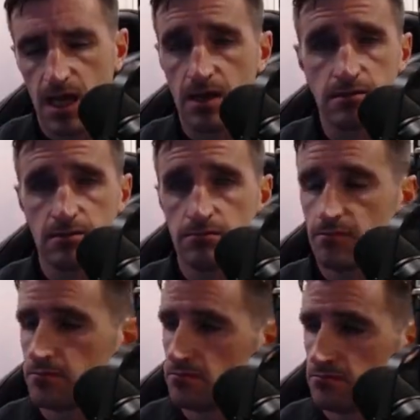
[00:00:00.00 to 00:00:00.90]
And
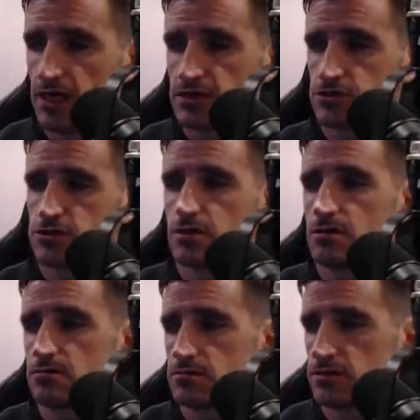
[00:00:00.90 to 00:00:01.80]
make
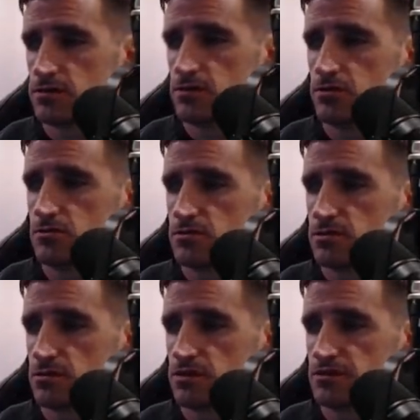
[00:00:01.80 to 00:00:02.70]
sure to
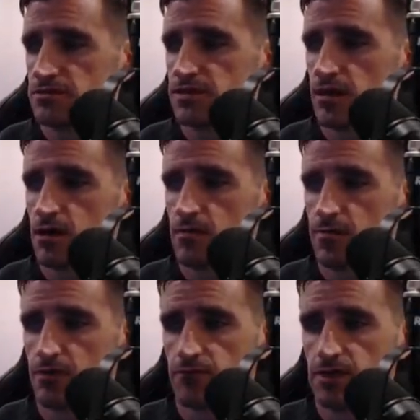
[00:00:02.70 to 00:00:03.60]
use the Scarab
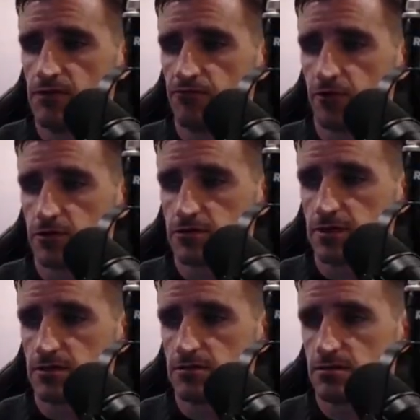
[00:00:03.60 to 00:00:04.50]
of
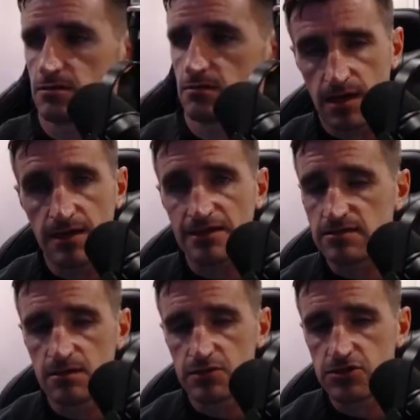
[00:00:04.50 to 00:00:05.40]
Reinforcements. And
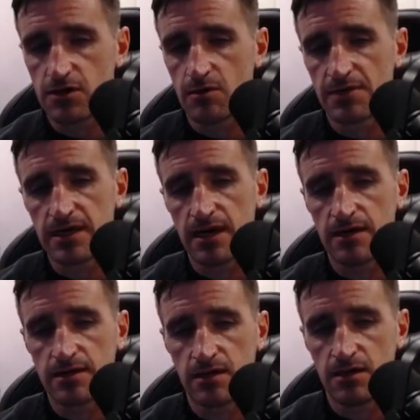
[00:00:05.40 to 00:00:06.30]
that's the Betrayal
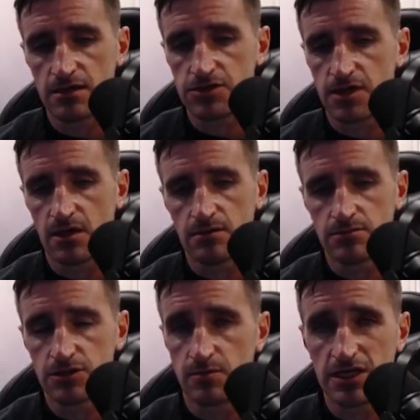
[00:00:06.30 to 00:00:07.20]
mechanic in a nutshell.
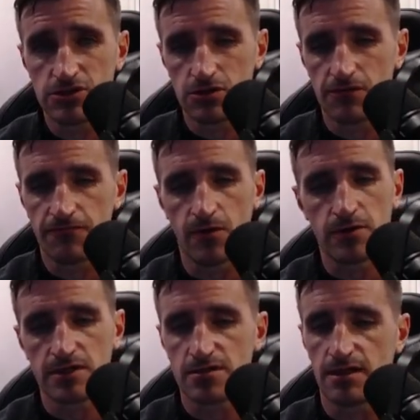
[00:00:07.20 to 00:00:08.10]
So make sure to
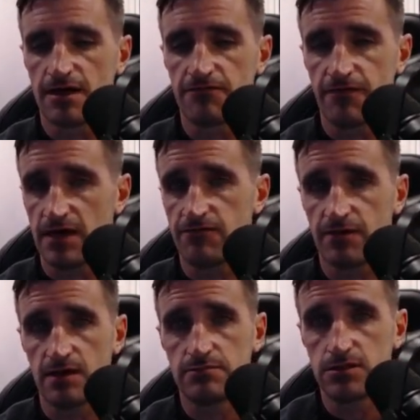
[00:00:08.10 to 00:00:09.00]
focus on that
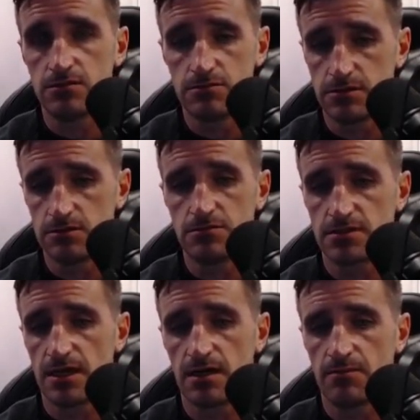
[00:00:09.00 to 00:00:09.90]
5-5-2-2
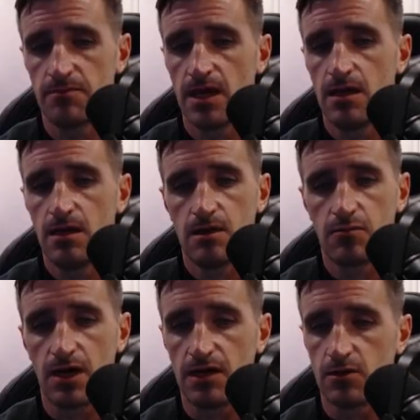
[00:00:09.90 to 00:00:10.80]
setup,
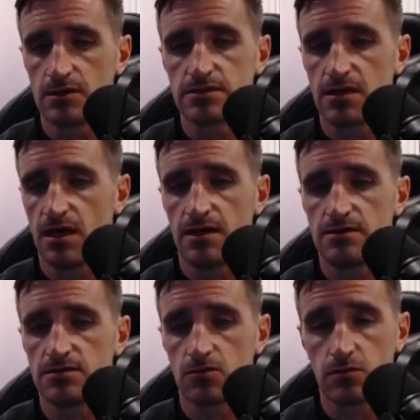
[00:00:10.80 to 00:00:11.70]

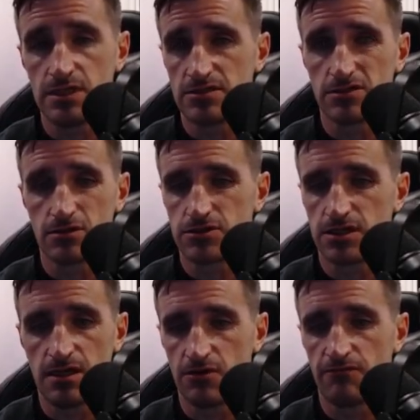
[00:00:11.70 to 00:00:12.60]
prioritize research
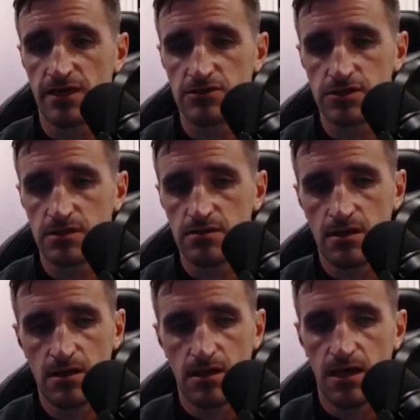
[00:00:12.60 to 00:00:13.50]
and intervention,
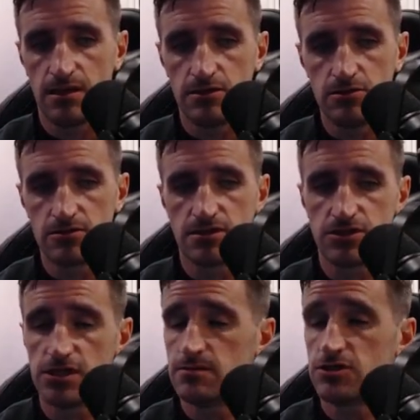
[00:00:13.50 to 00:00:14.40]
and use the
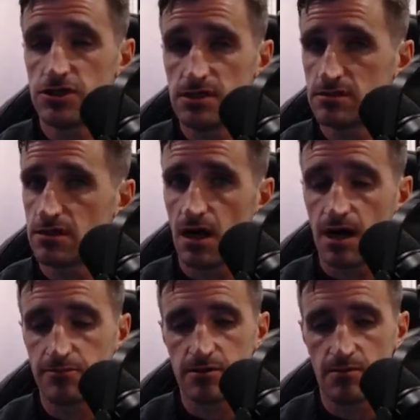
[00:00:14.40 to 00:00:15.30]
cheat sheet to
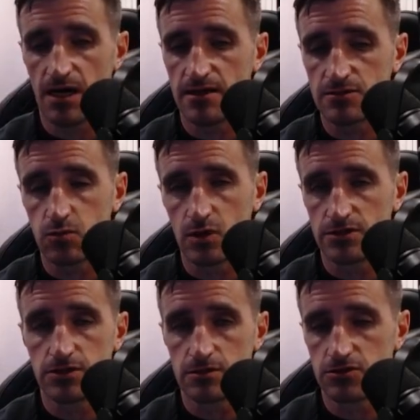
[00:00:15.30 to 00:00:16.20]
optimize
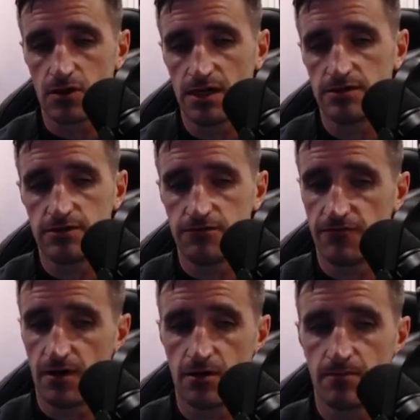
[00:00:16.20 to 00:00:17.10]
what you're trying to
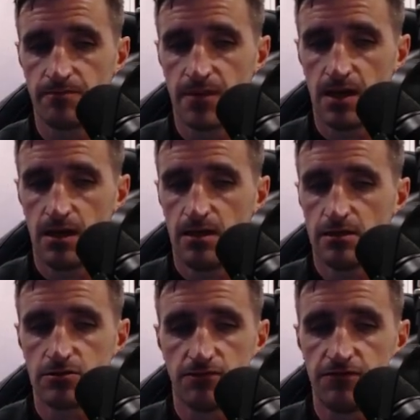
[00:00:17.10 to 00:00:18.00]
farm.
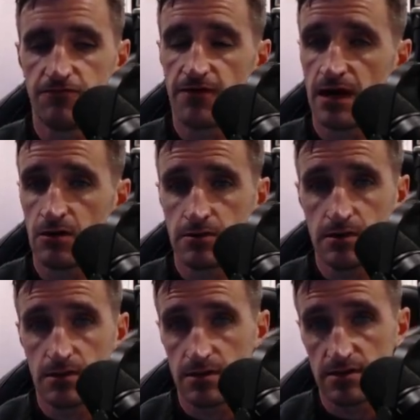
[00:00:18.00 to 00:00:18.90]
So if you
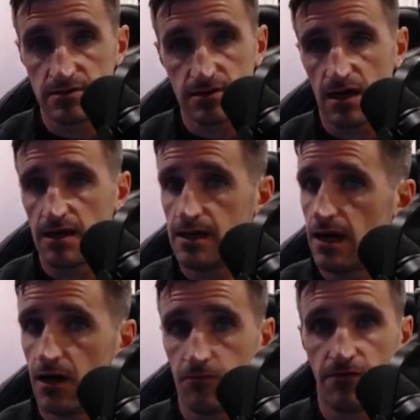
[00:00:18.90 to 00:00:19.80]
found this guide
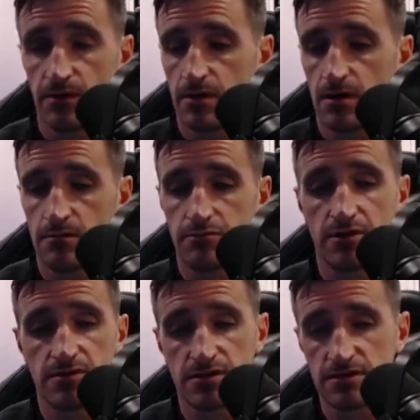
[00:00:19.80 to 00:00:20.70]
helpful at all,
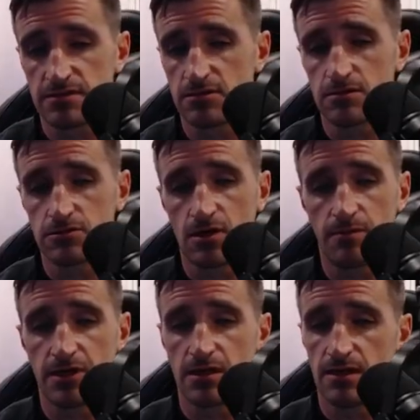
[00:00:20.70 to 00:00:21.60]
please consider
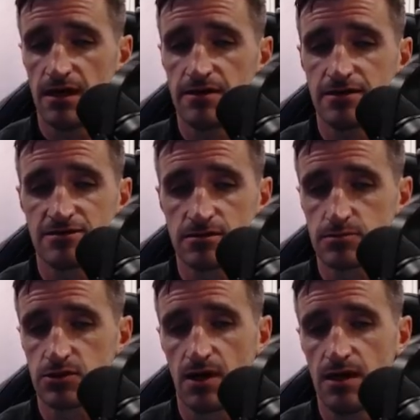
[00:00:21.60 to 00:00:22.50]
dropping a like and
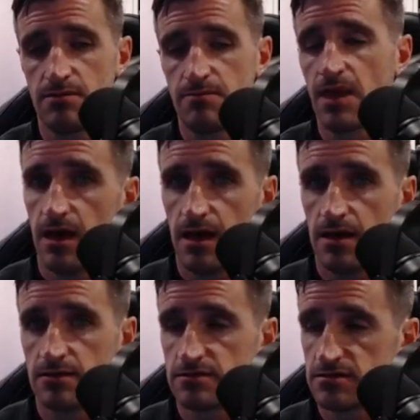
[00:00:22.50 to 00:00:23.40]
subscribe,
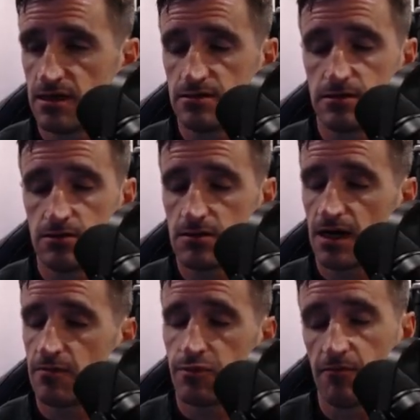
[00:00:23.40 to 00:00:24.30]
and stay tuned.
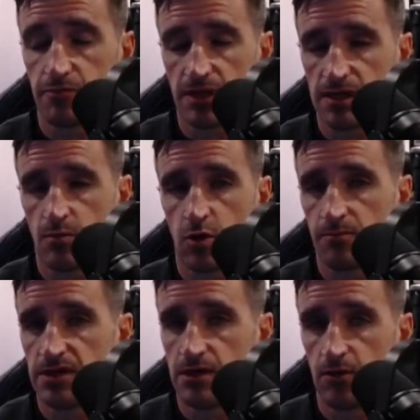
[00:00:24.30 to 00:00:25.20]
I have plenty more
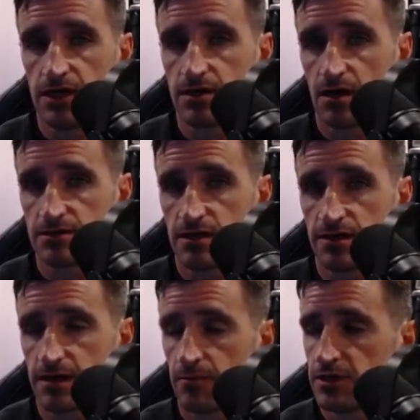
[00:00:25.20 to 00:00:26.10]
PoE
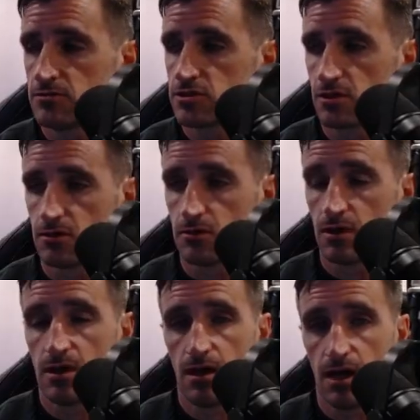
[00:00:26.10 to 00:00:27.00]
content coming, so
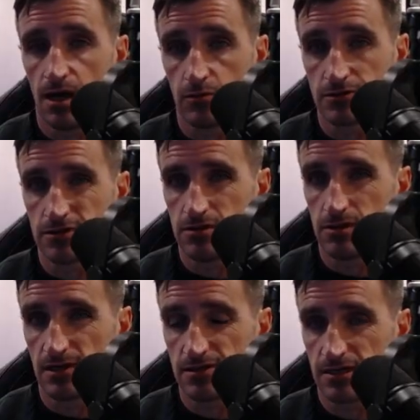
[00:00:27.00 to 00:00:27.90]
I will see you
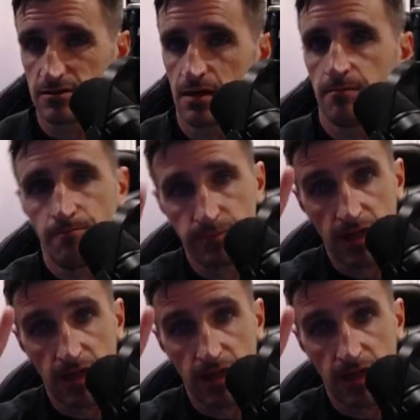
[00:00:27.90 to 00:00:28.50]
guys next time.